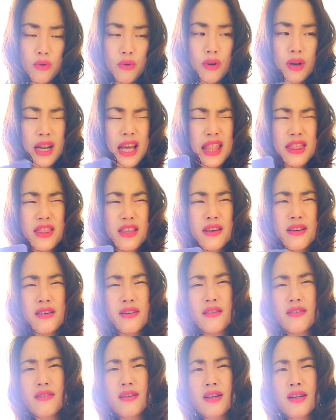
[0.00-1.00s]
Let
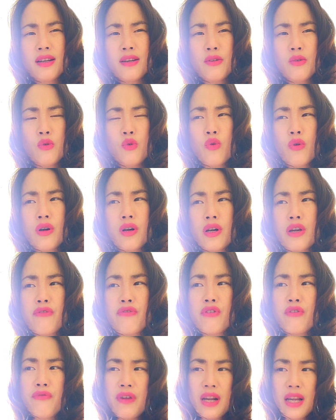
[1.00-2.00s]
the or
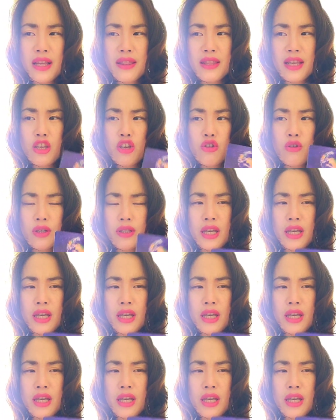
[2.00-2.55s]
if you feel like that you are